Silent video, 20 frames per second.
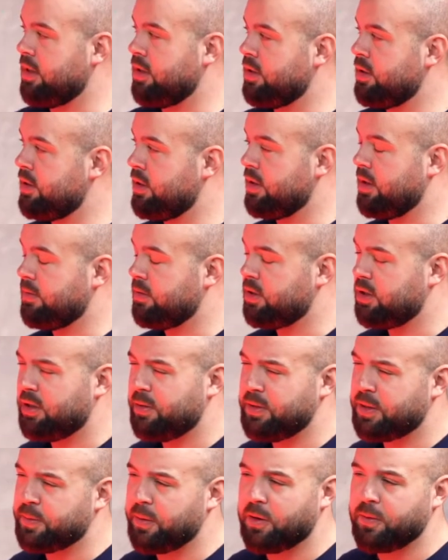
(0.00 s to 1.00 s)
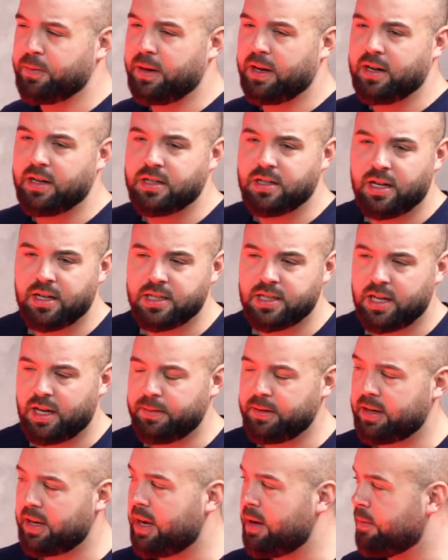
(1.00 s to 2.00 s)
London. Yeah. I'm sure we spoke about this last time
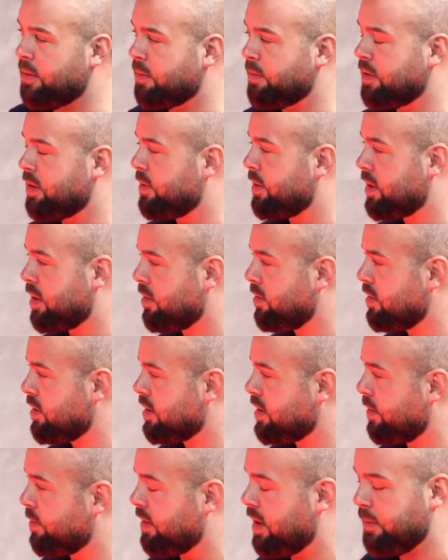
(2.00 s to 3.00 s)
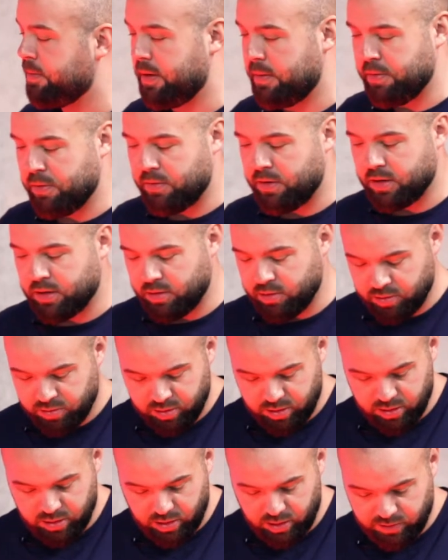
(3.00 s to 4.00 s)
I came on. Me, I don't understand why people want
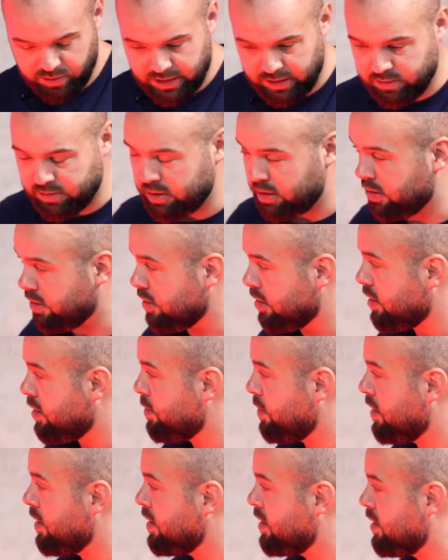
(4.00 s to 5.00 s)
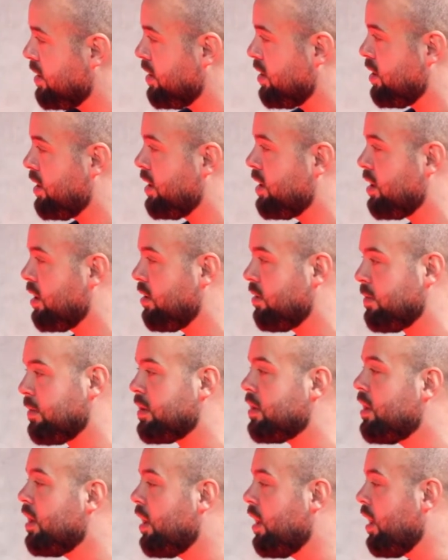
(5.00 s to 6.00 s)
to go, go down to London. To be honest, it's a shithole.